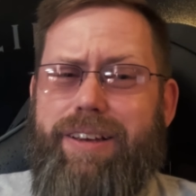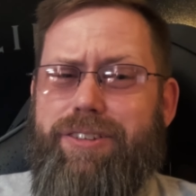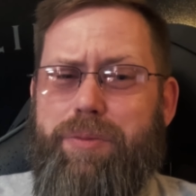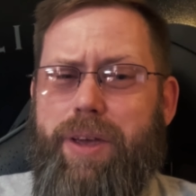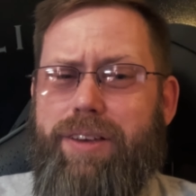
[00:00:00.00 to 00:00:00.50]

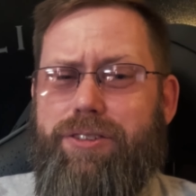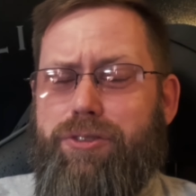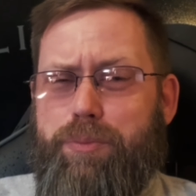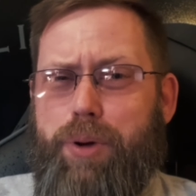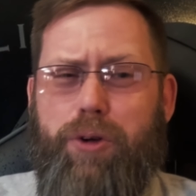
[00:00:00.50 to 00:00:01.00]
Some
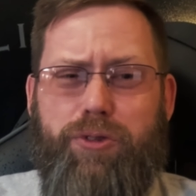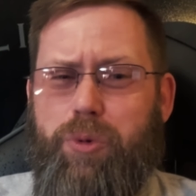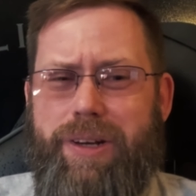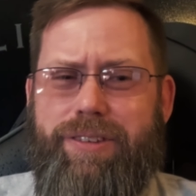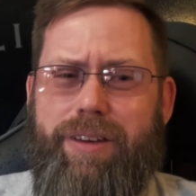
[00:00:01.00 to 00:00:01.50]
cases are
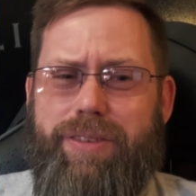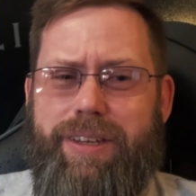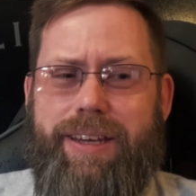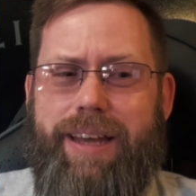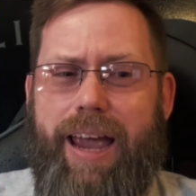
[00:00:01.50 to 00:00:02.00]

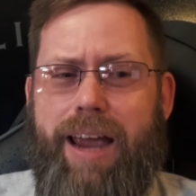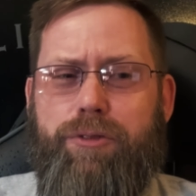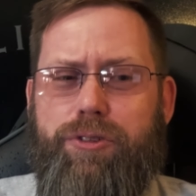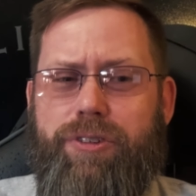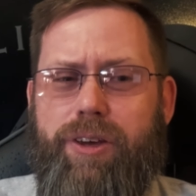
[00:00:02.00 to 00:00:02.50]
post-2017,
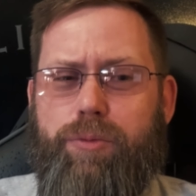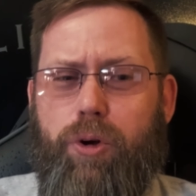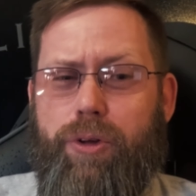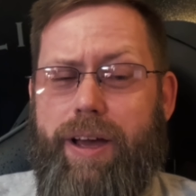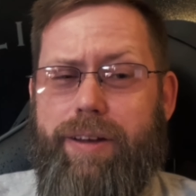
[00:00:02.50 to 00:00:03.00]
after Sig
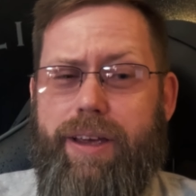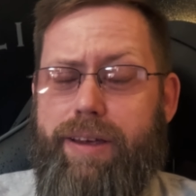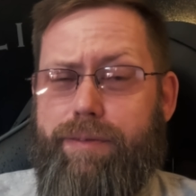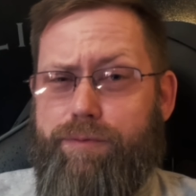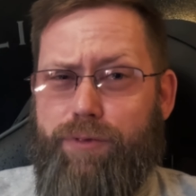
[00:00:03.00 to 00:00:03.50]
rolled out
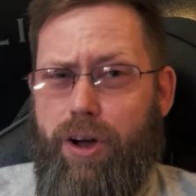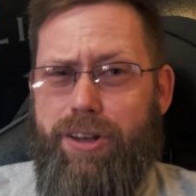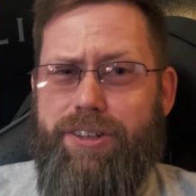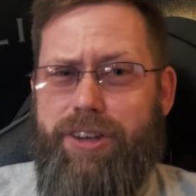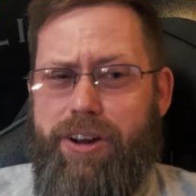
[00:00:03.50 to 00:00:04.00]
a
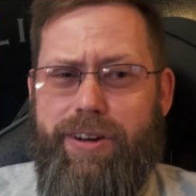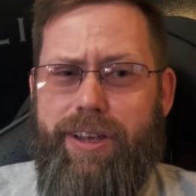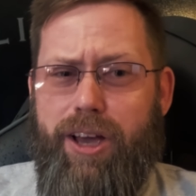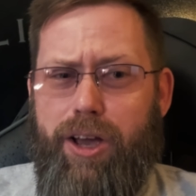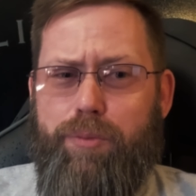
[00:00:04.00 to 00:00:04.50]

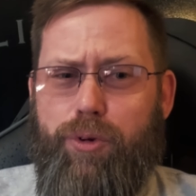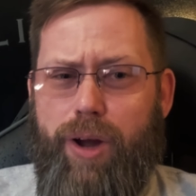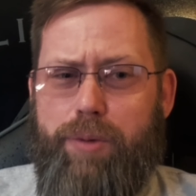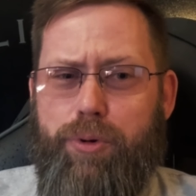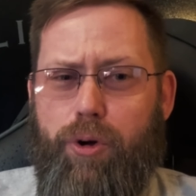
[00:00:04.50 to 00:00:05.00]
voluntary
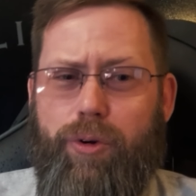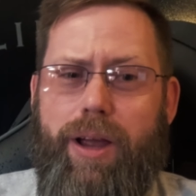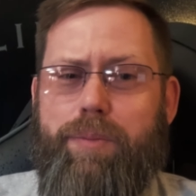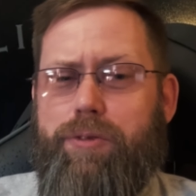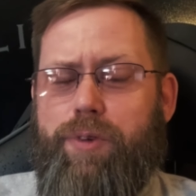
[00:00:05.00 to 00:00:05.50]
upgrade
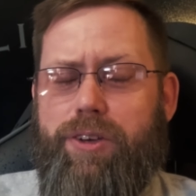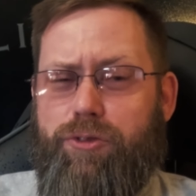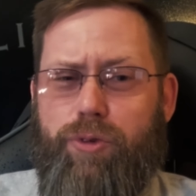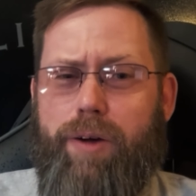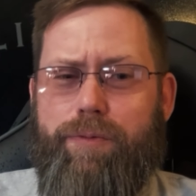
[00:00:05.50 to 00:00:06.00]
program to fix
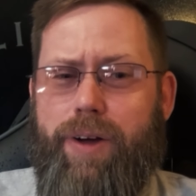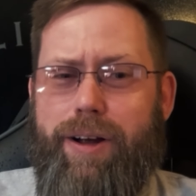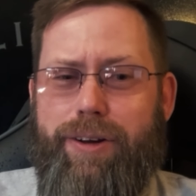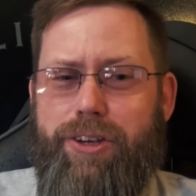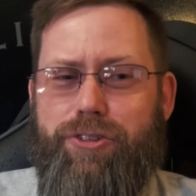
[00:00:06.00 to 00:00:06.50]
drop
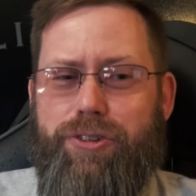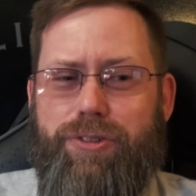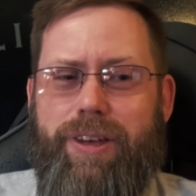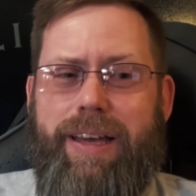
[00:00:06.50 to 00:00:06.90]
fire issues.